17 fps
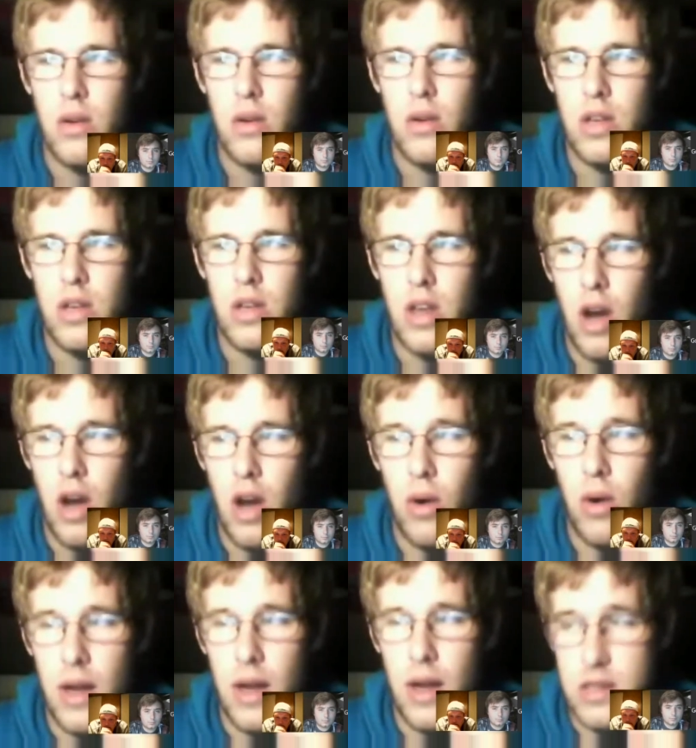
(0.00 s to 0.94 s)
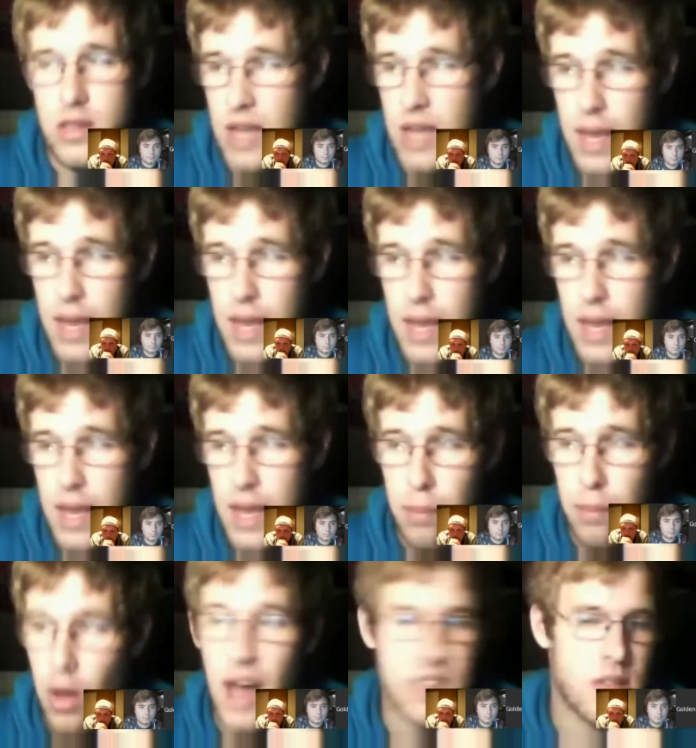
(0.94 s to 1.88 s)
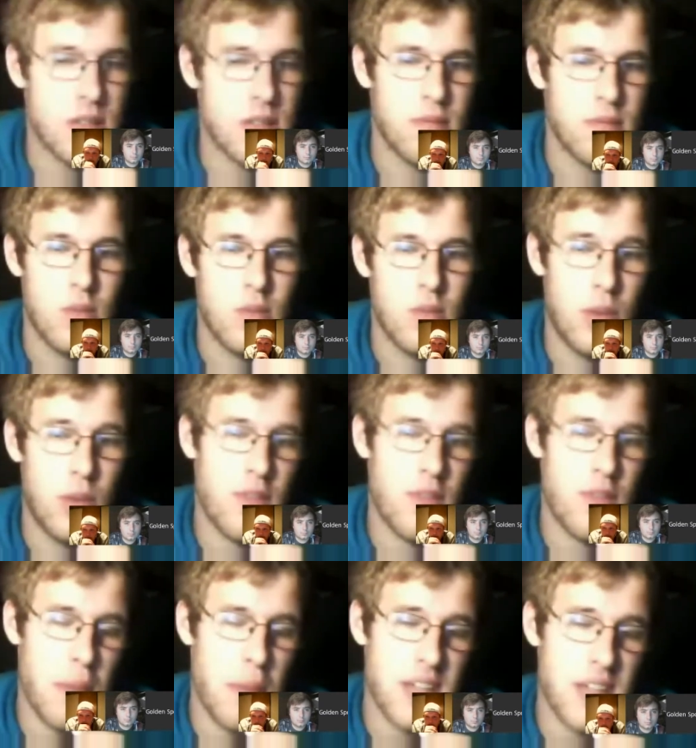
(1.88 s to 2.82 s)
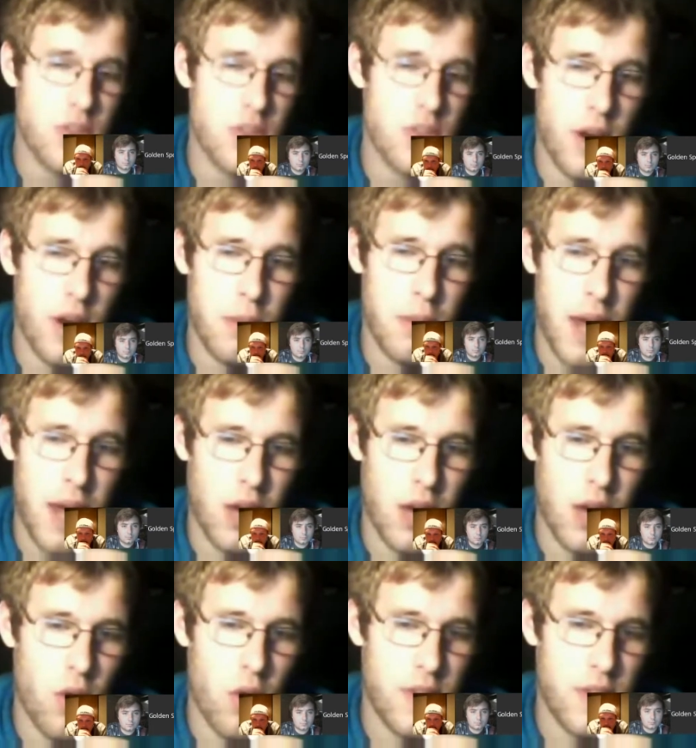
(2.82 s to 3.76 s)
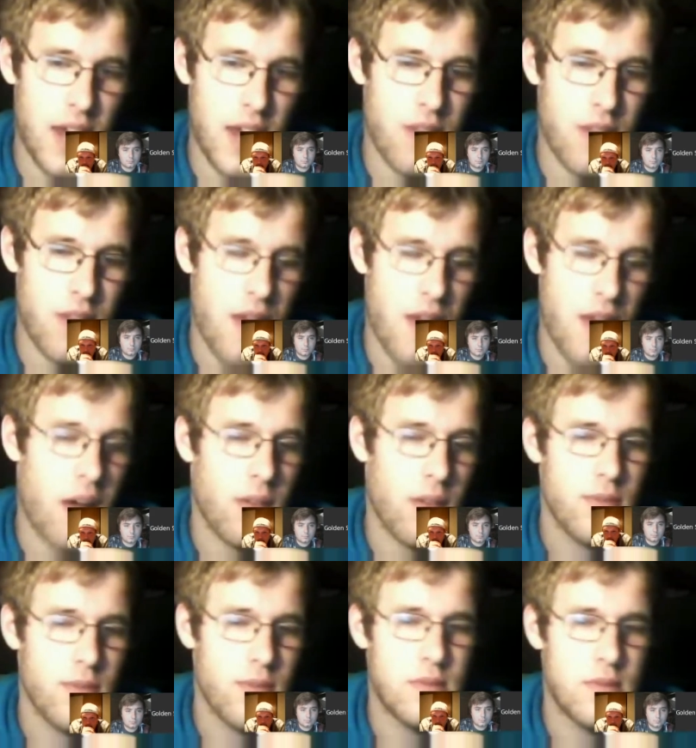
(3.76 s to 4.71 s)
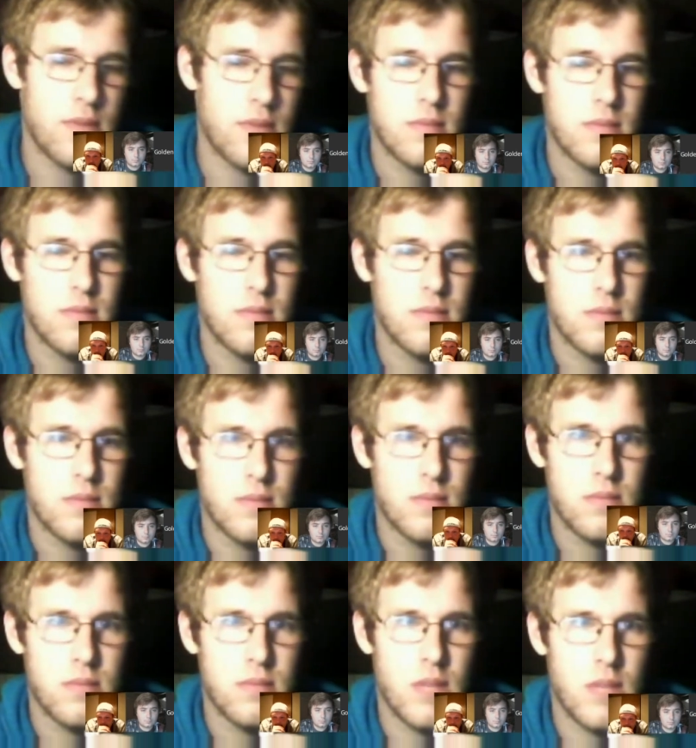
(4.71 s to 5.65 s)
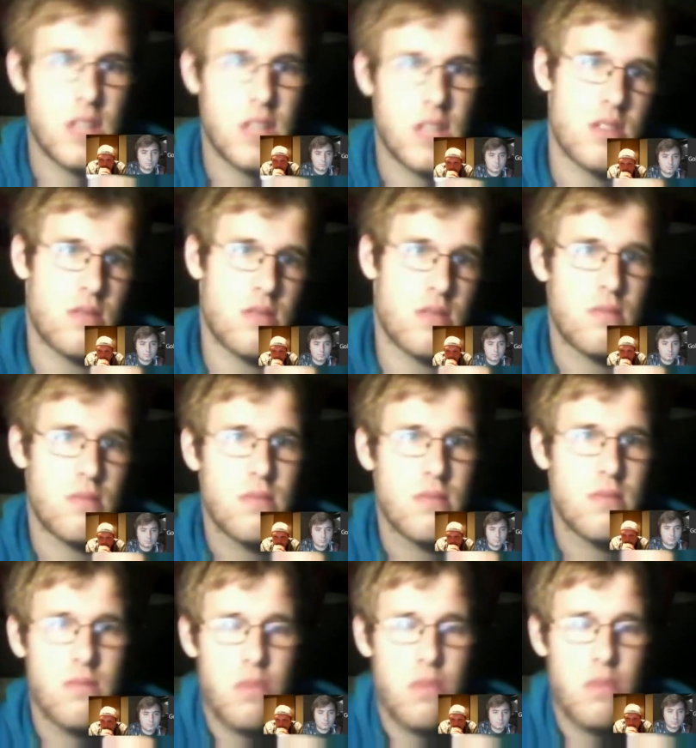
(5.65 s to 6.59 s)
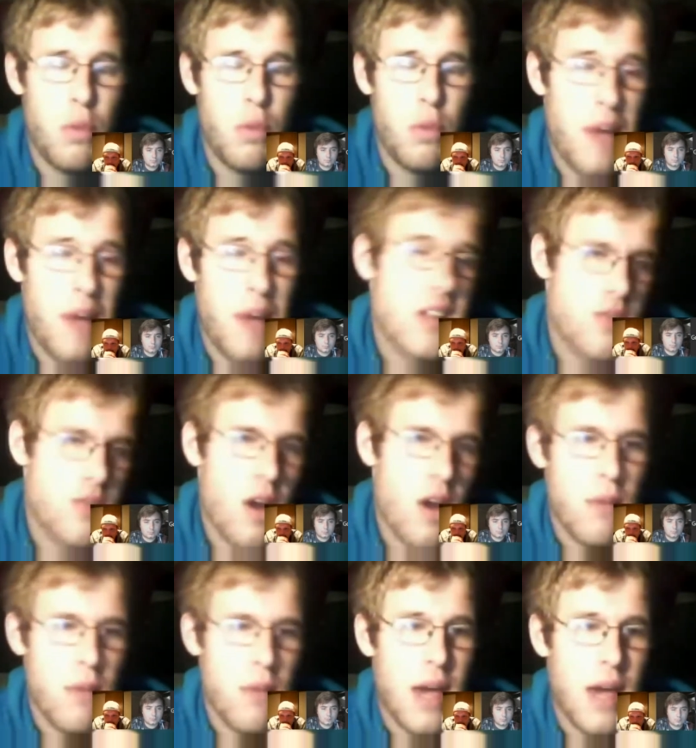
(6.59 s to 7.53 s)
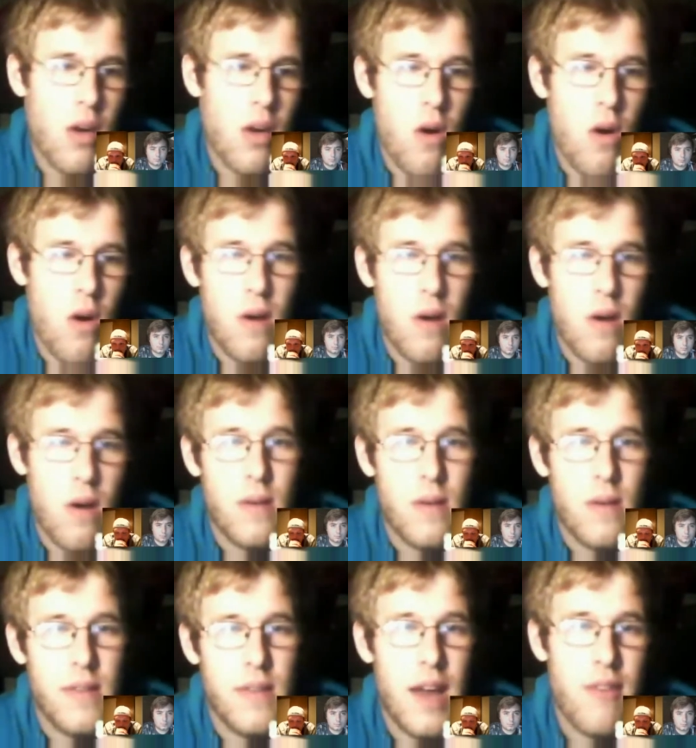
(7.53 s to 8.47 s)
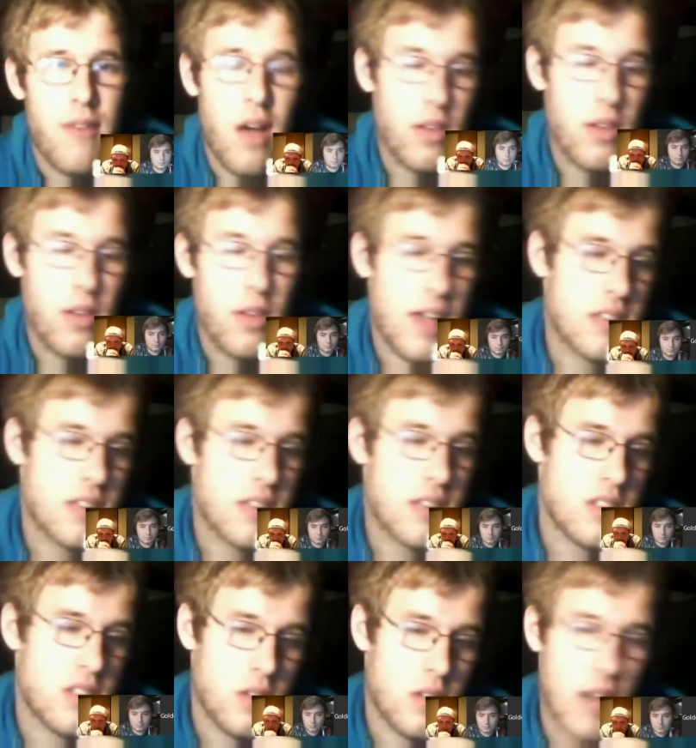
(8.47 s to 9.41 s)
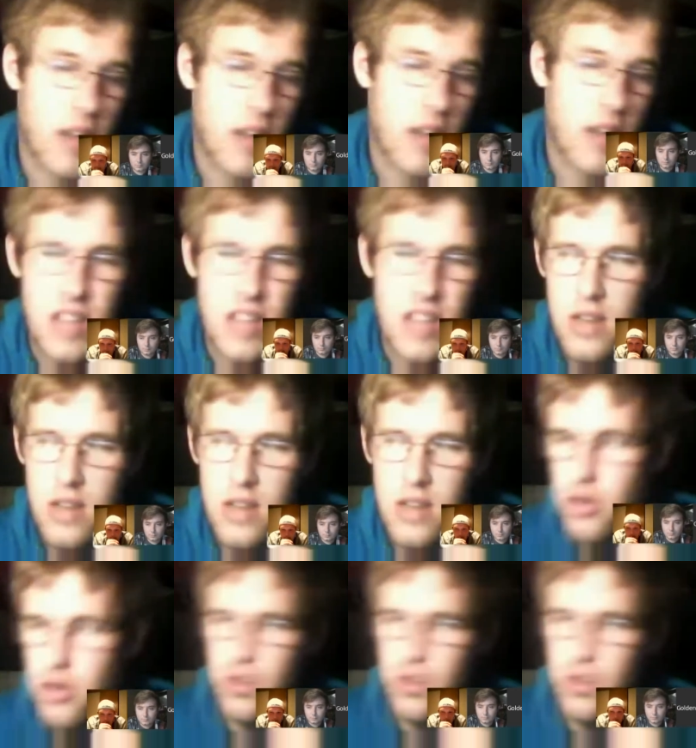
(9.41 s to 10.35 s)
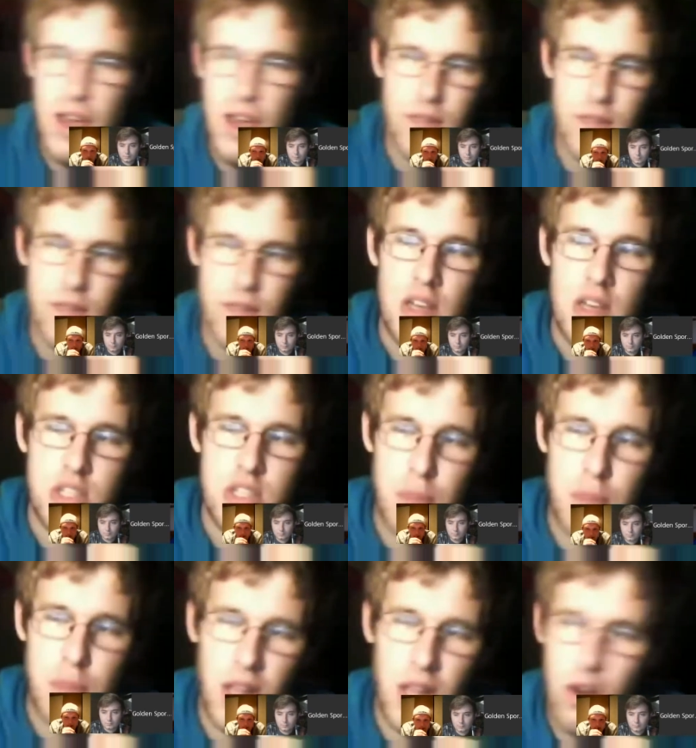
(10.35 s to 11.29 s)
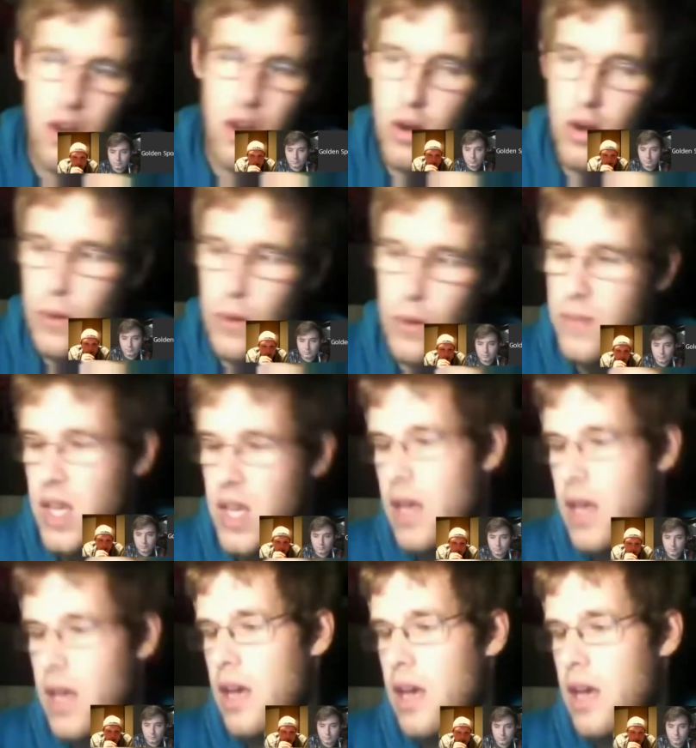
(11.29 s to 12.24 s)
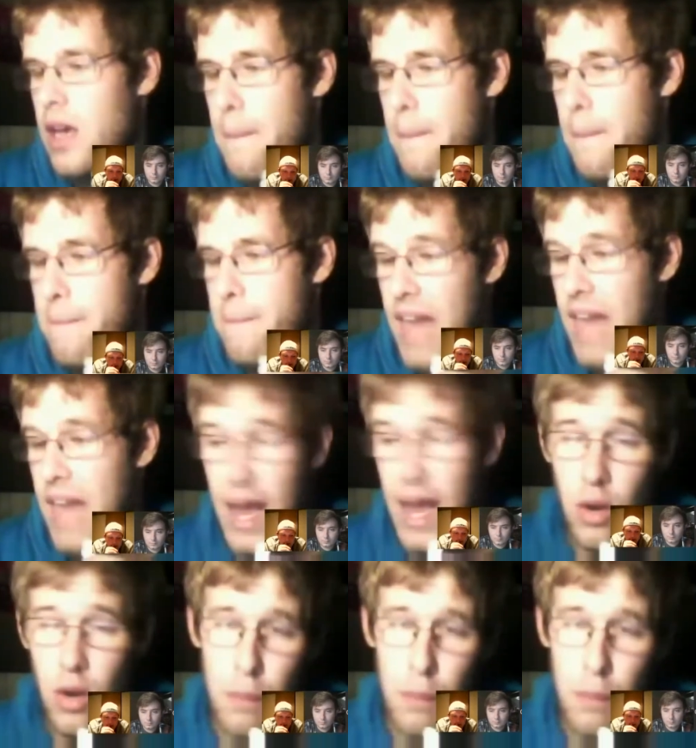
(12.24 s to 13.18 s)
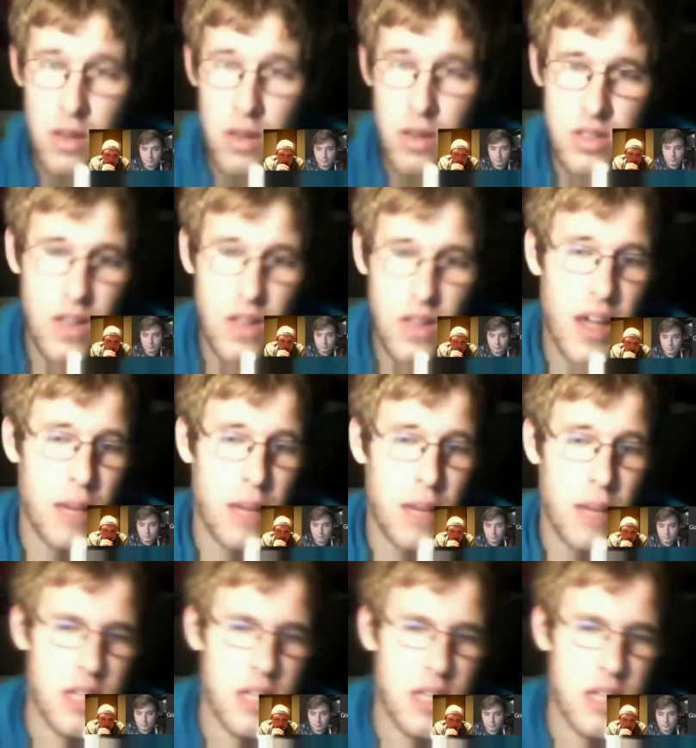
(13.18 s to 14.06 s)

it's an A plus. We have the best running back core in the NFL. It's the best running back core in the NFL, and that's the God's honest truth. You have Spiller, who I don't personally like him because